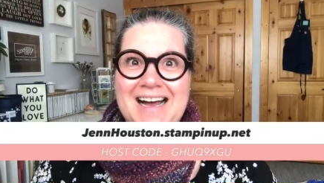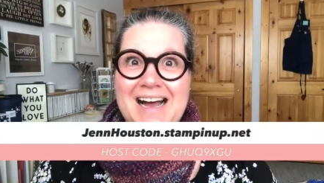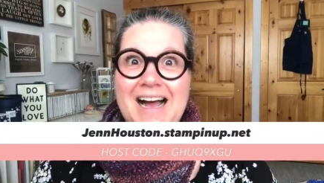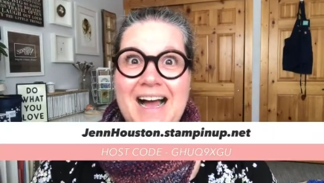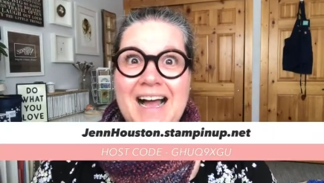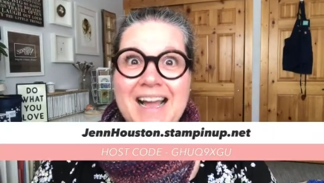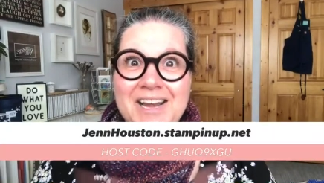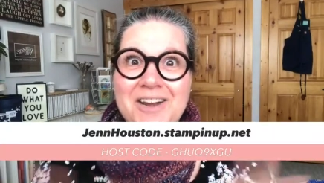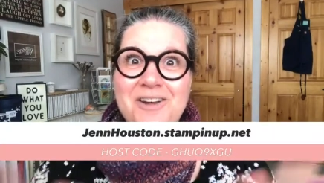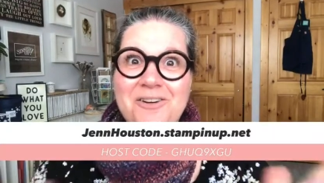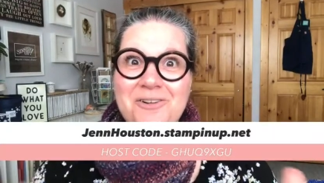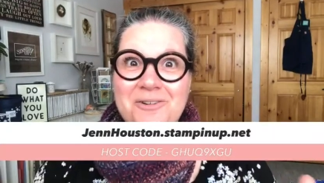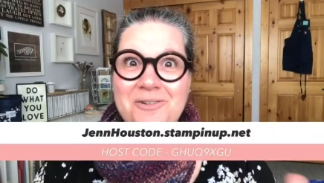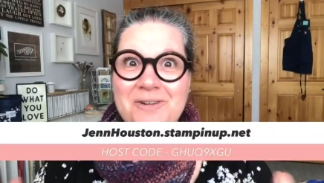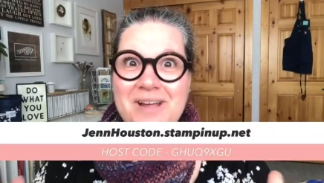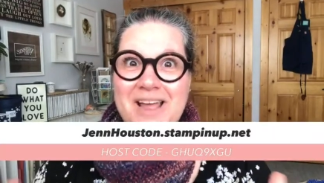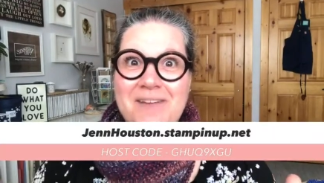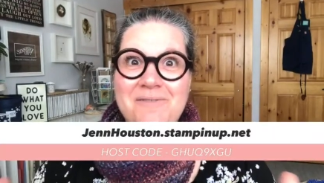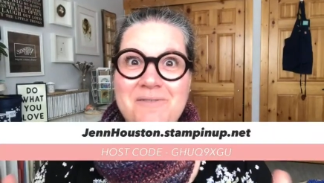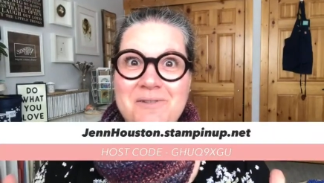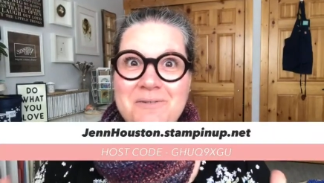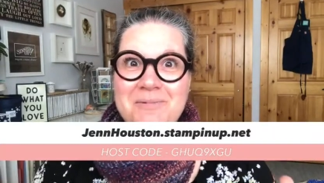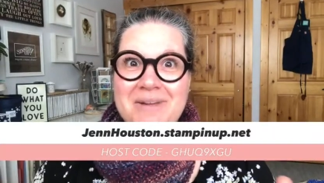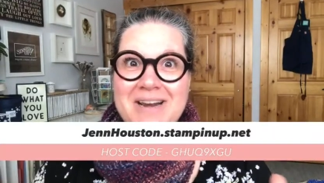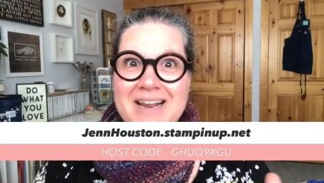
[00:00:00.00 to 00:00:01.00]
I know
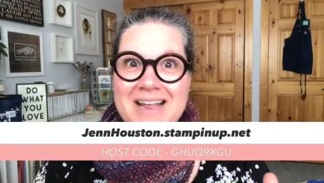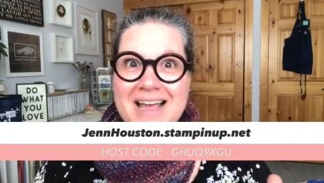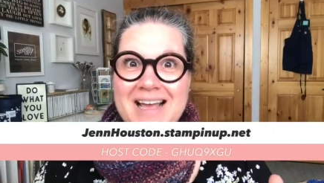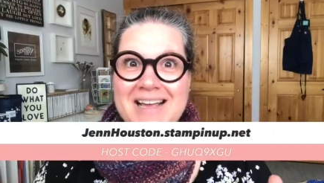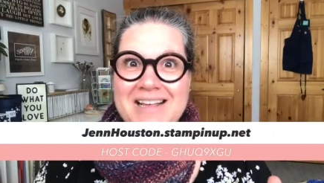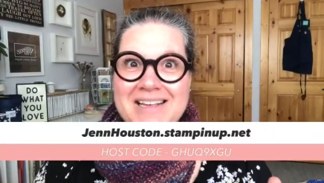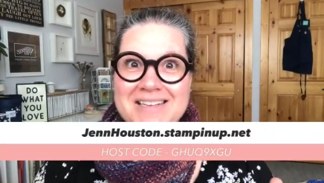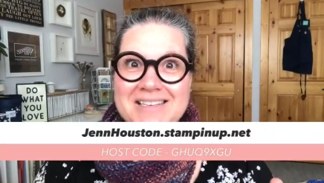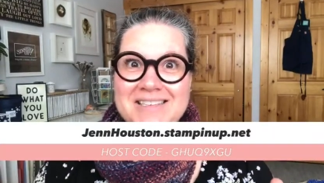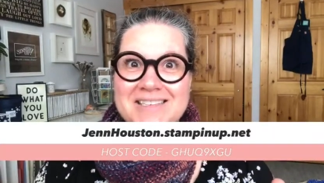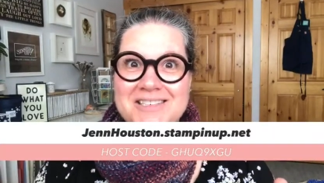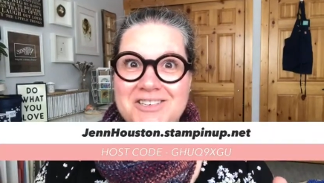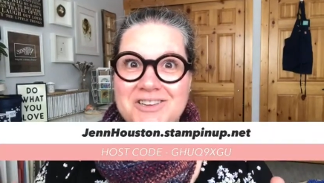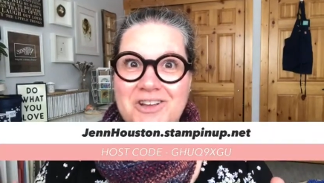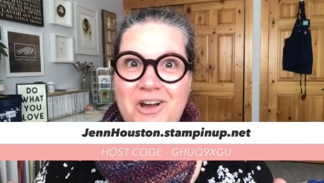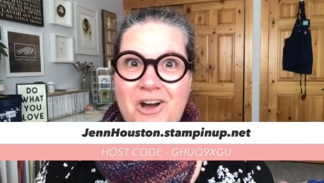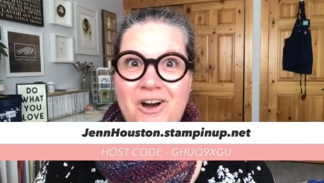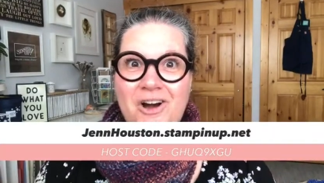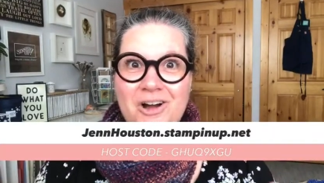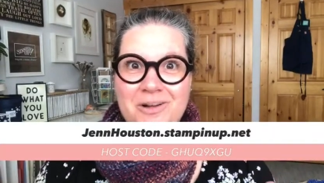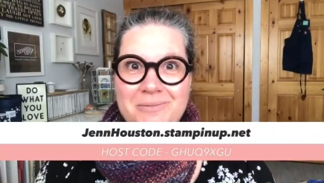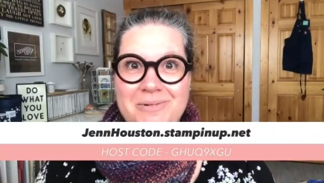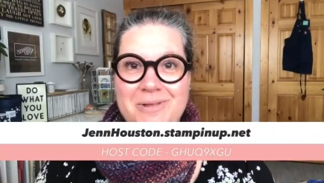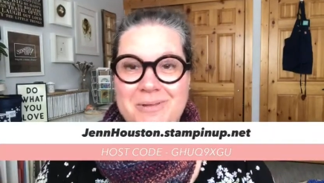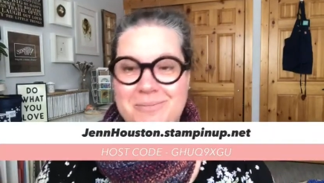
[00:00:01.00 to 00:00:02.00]
everybody has
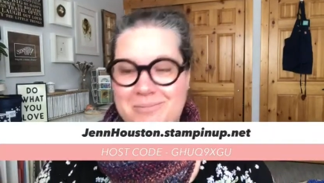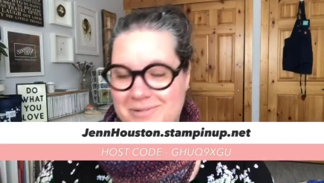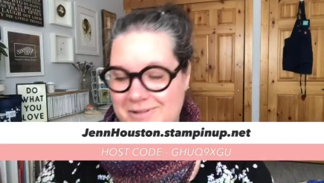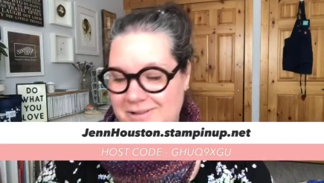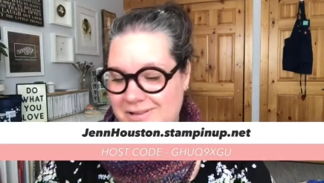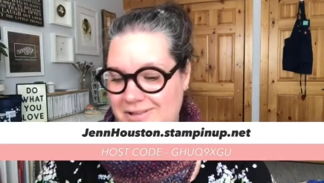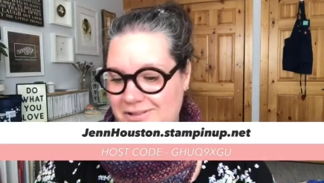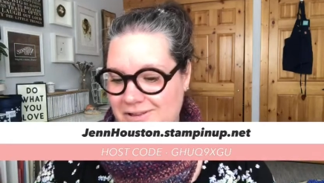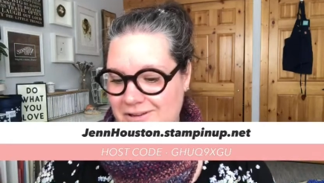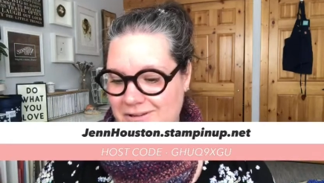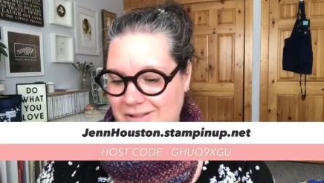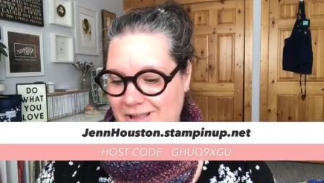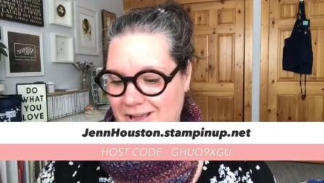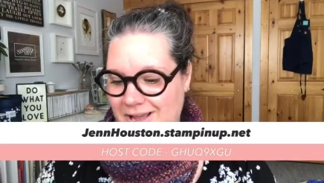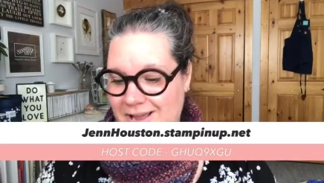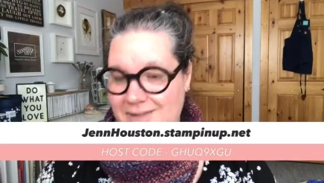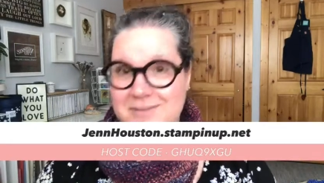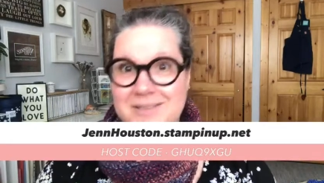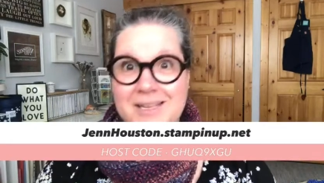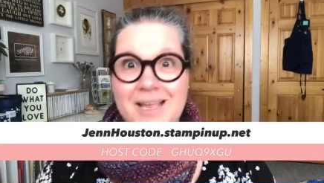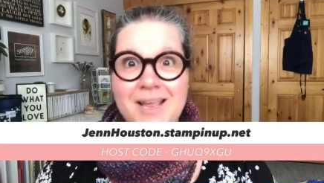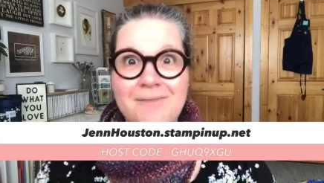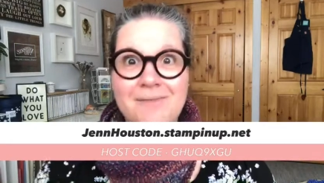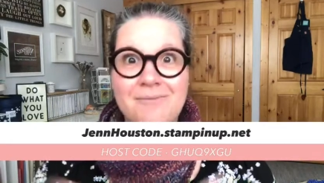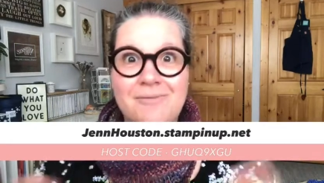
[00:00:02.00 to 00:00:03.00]
dog people in their
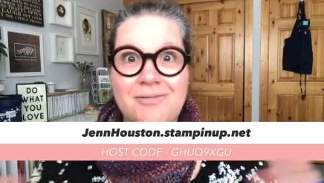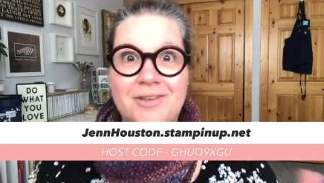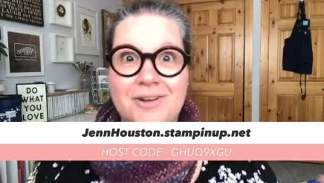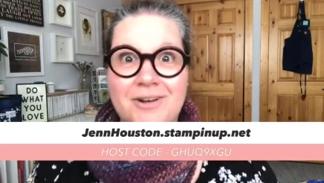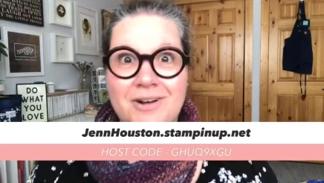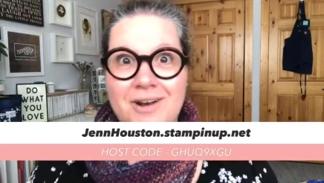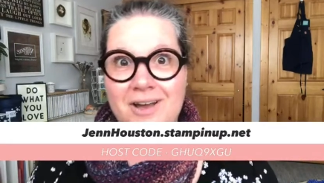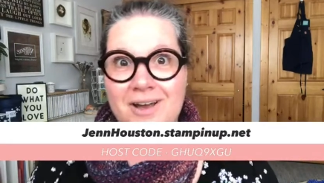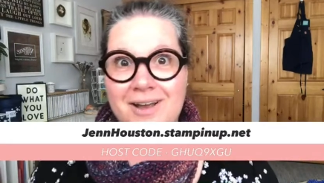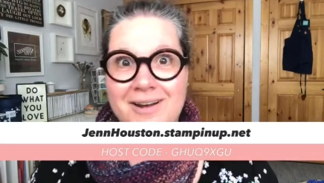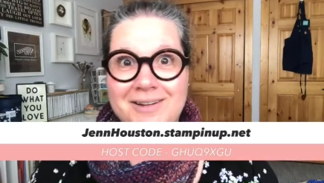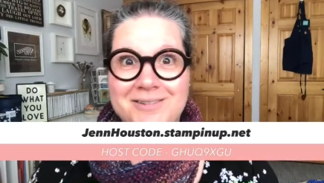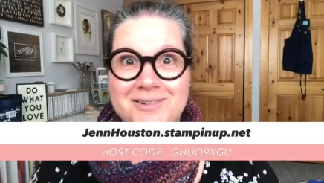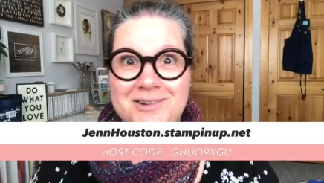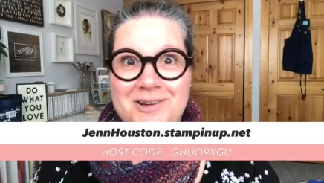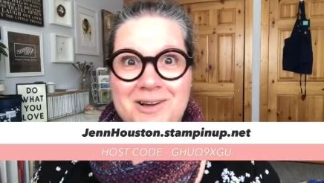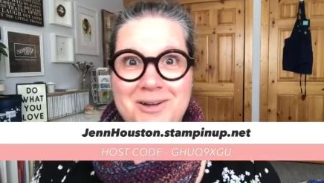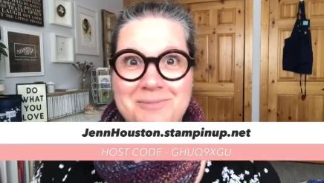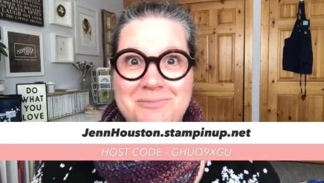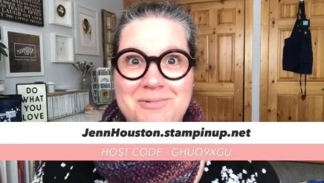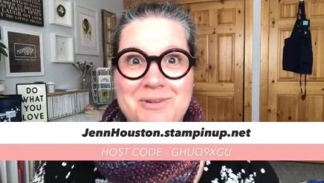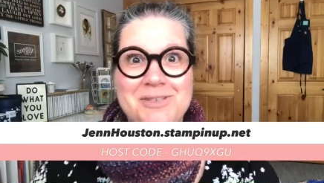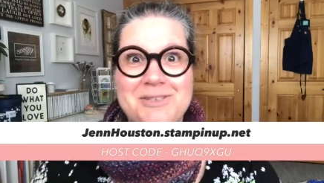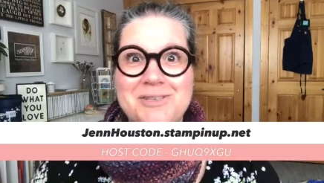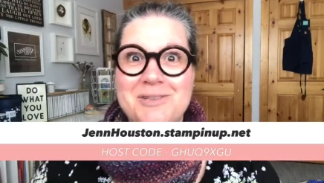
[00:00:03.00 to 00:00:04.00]
lives if they're not a
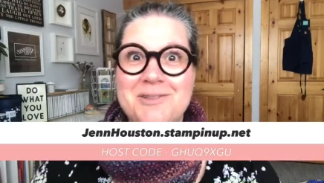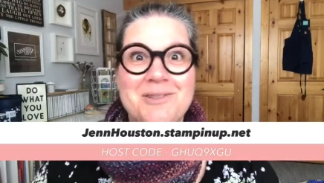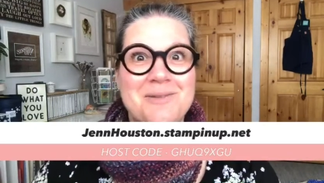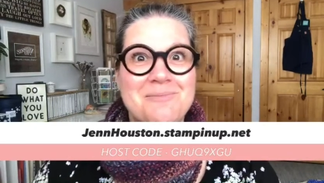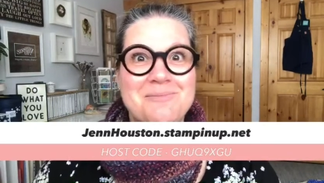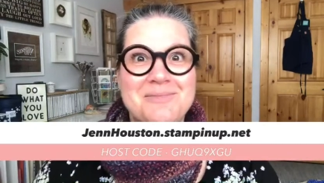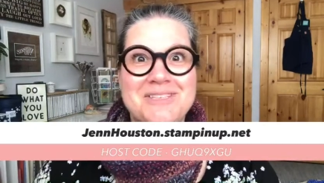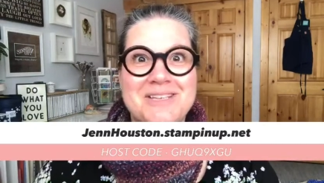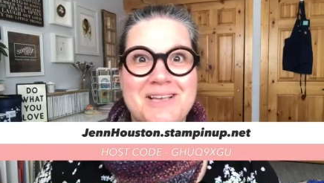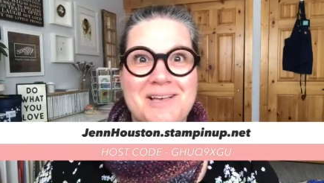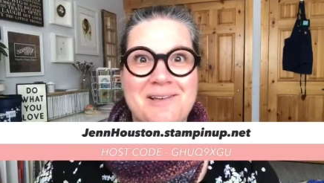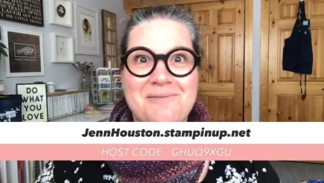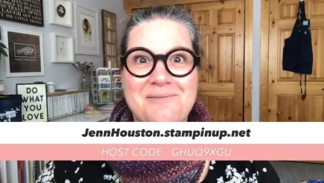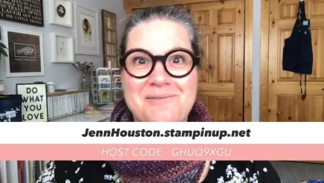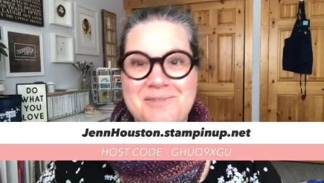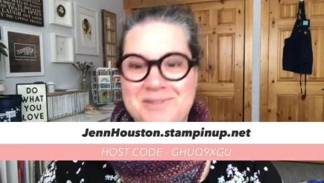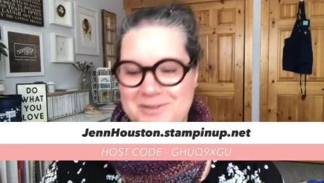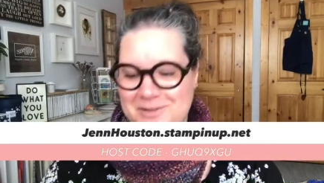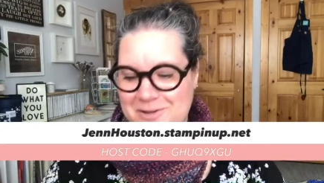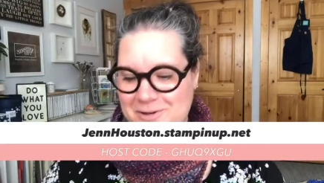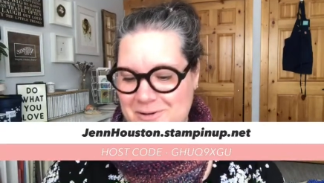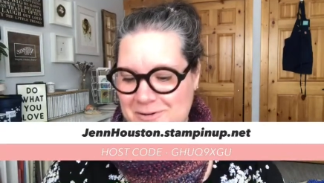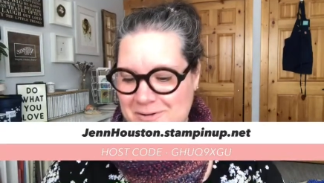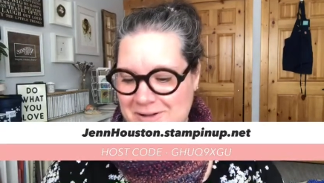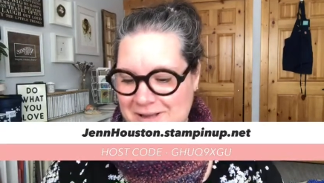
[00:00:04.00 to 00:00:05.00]
dog person themselves.
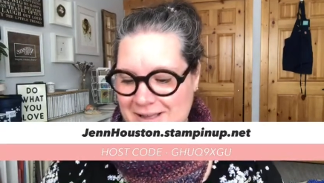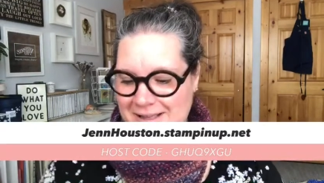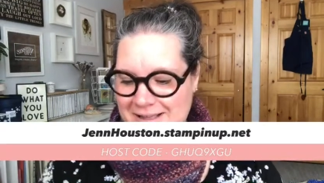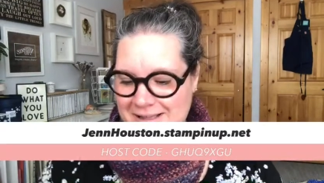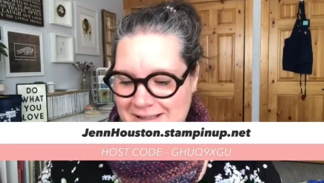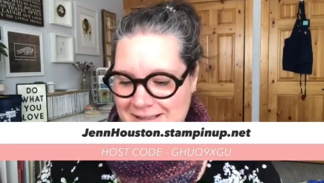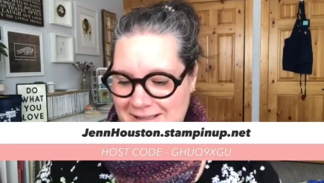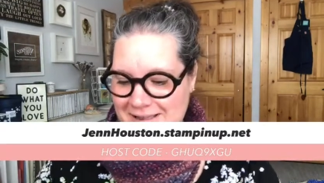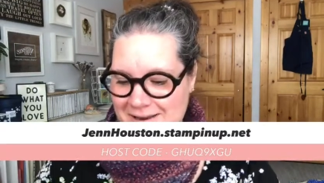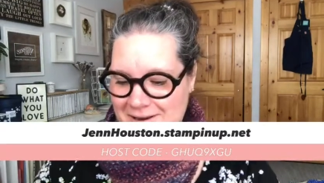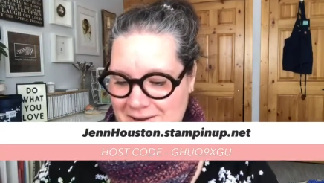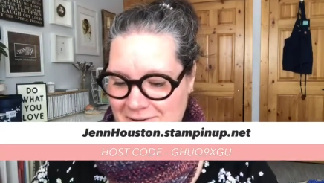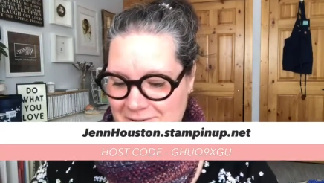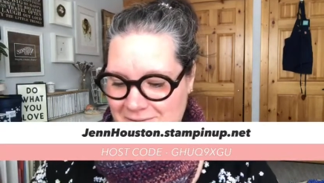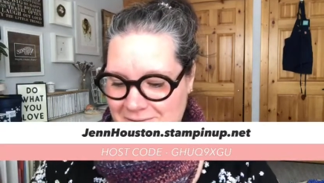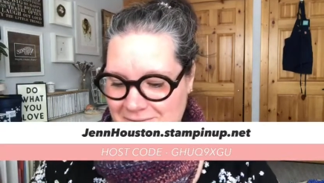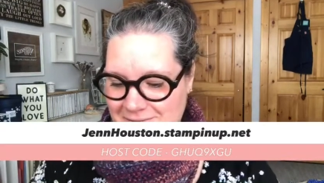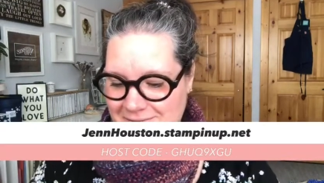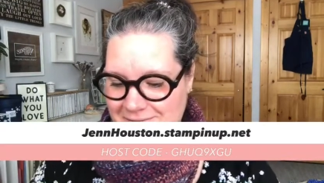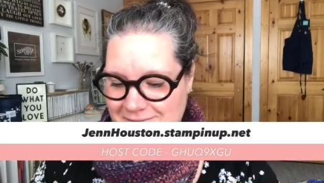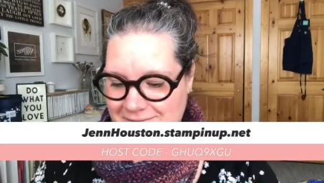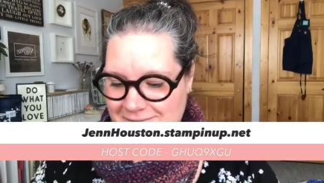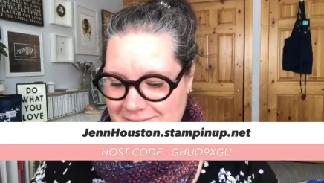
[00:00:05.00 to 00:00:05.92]
So, you know,